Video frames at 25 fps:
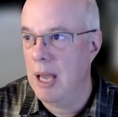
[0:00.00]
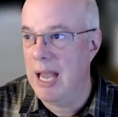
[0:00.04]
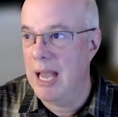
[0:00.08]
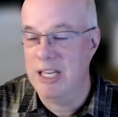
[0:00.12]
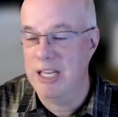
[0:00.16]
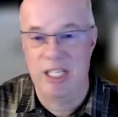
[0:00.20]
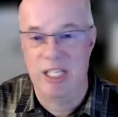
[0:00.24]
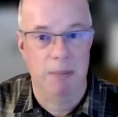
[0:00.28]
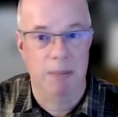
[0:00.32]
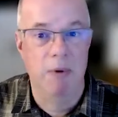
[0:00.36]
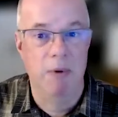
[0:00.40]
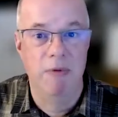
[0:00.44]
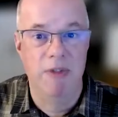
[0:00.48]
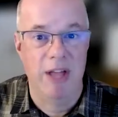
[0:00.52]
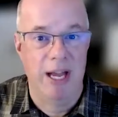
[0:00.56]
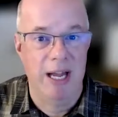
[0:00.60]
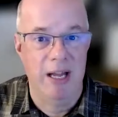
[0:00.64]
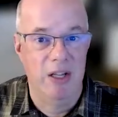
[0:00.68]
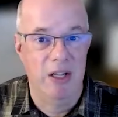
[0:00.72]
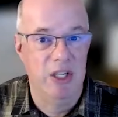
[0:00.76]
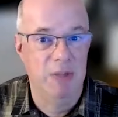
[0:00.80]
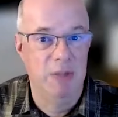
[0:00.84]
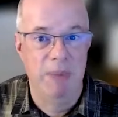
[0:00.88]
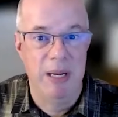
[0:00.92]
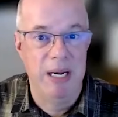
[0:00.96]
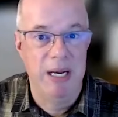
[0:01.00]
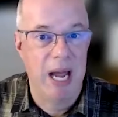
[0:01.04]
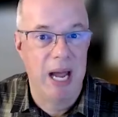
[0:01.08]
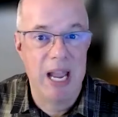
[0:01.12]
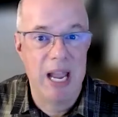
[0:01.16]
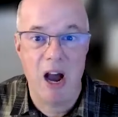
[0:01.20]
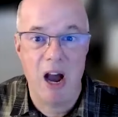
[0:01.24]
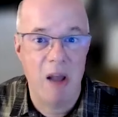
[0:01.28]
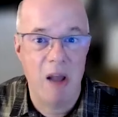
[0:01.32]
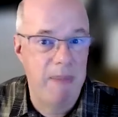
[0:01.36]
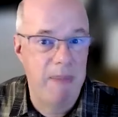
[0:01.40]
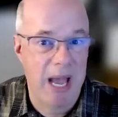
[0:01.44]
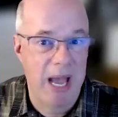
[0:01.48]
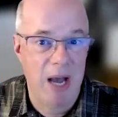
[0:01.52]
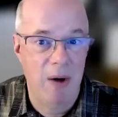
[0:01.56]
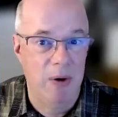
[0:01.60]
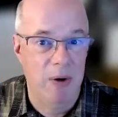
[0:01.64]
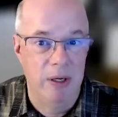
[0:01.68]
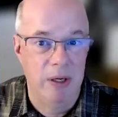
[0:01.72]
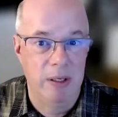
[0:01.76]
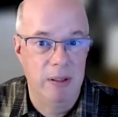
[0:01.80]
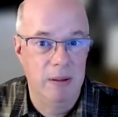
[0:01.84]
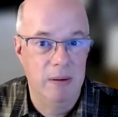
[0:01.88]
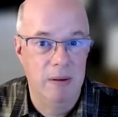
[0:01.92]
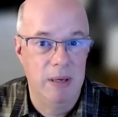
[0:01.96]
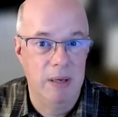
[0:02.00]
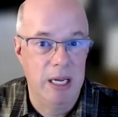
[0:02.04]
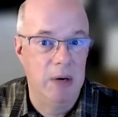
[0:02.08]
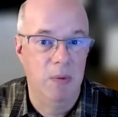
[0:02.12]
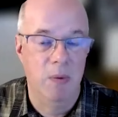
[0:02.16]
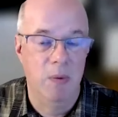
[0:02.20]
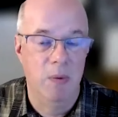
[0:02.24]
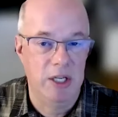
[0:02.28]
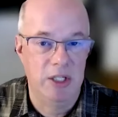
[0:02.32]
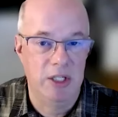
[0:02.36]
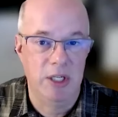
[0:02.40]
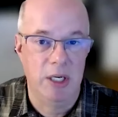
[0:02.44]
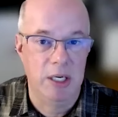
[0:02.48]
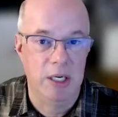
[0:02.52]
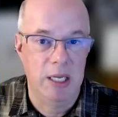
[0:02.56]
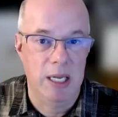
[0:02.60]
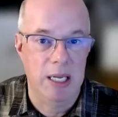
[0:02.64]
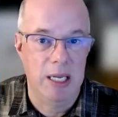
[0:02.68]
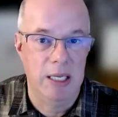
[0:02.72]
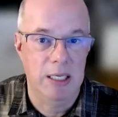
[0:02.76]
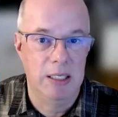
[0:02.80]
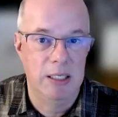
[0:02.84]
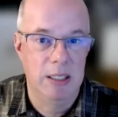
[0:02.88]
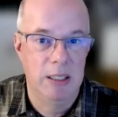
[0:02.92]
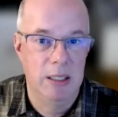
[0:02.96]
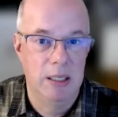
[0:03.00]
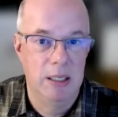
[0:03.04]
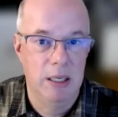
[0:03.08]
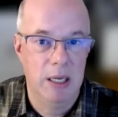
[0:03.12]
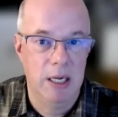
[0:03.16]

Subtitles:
some of that has been AI powered in recent years.